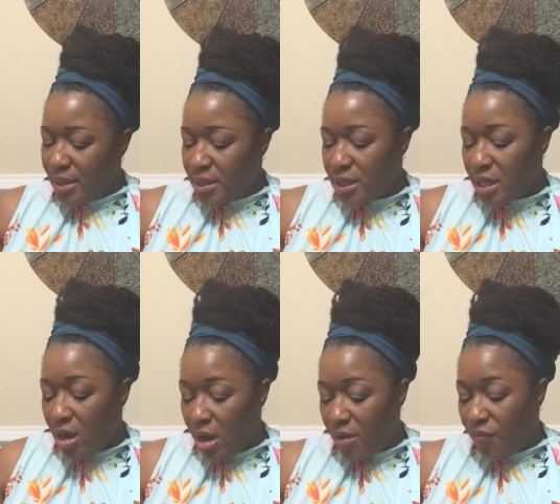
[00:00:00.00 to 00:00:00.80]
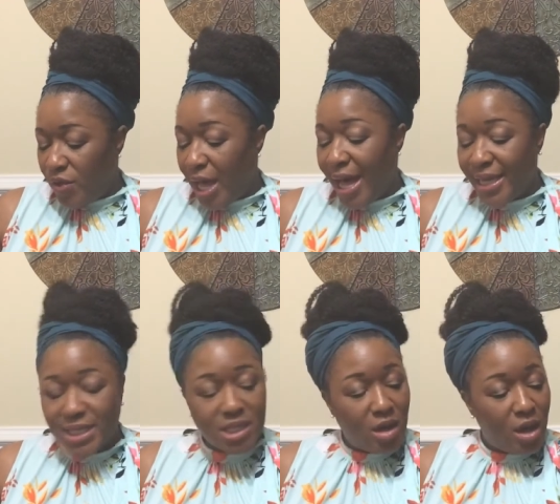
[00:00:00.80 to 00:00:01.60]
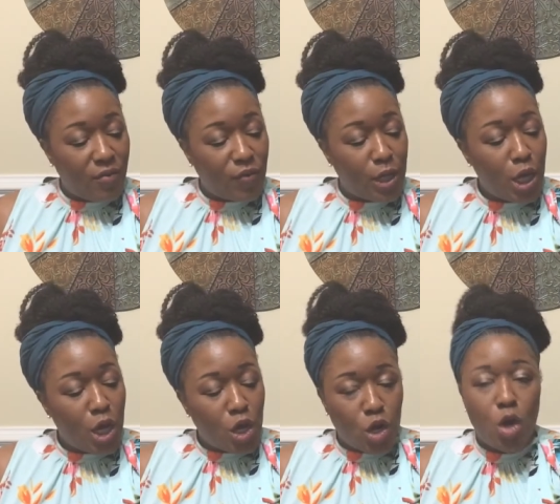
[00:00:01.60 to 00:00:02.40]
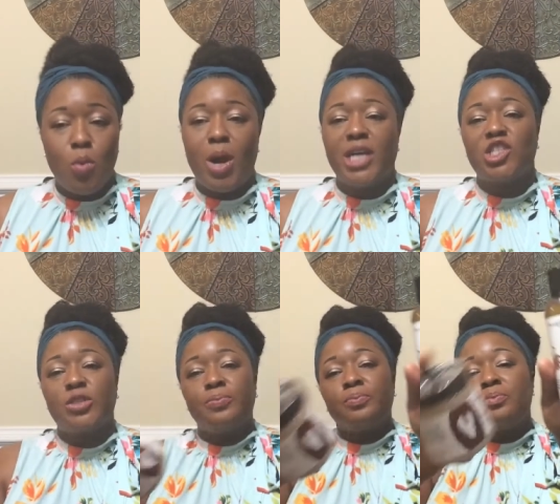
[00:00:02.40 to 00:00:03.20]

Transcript: this coffee, iced coffee co-wash.